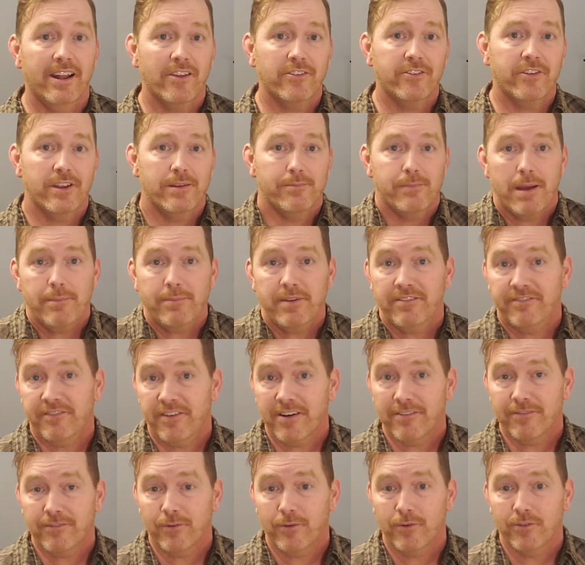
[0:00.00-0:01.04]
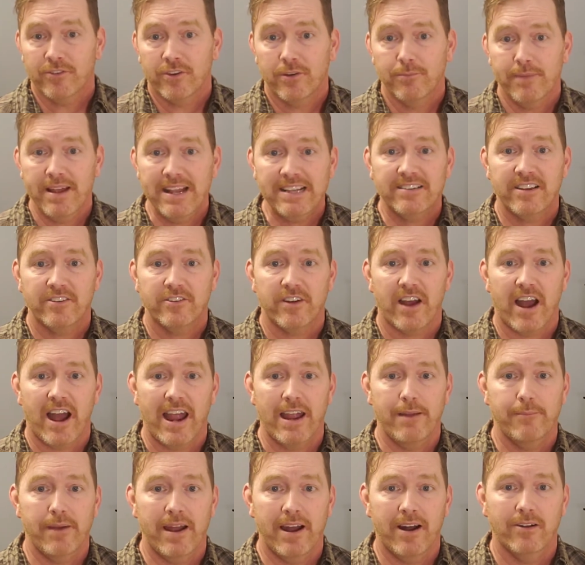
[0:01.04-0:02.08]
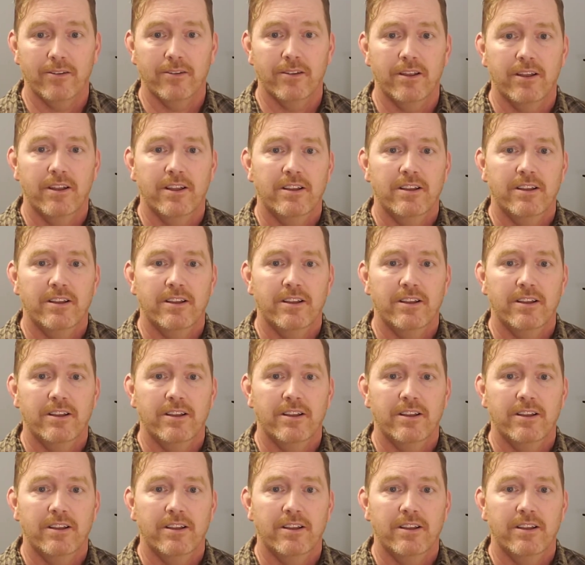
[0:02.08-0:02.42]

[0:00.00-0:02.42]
also, you might be fearful to make such a high amount.